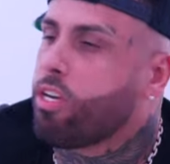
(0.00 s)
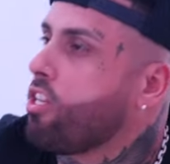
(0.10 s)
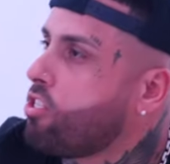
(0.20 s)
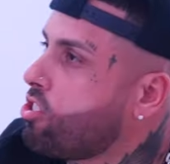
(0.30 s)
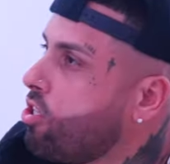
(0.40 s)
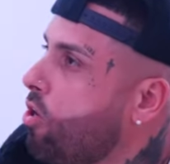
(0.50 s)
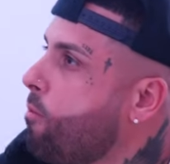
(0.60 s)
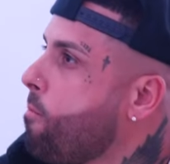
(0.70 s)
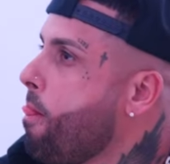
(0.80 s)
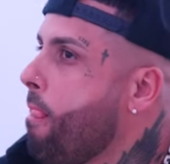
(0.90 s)
another
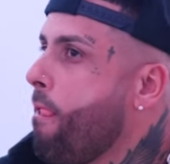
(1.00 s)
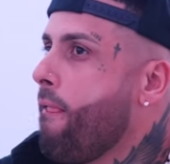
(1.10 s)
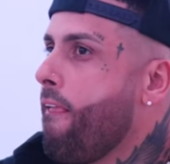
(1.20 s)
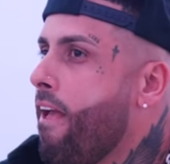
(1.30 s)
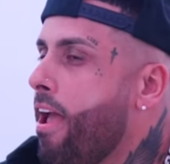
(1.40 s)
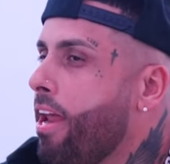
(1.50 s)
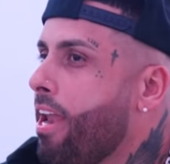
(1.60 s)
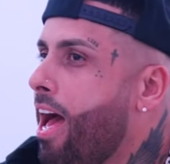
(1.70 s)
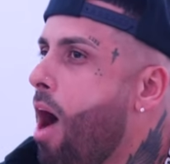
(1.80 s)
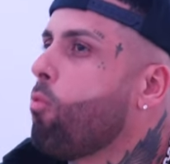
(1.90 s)
show,
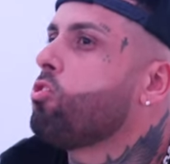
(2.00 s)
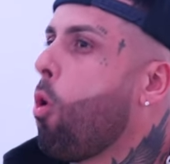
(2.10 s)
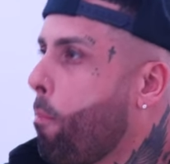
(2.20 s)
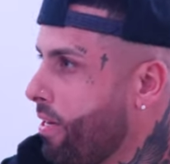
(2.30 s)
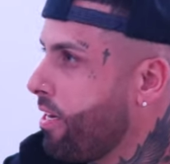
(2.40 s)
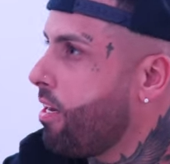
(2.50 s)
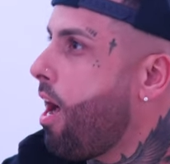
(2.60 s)
and I was opening,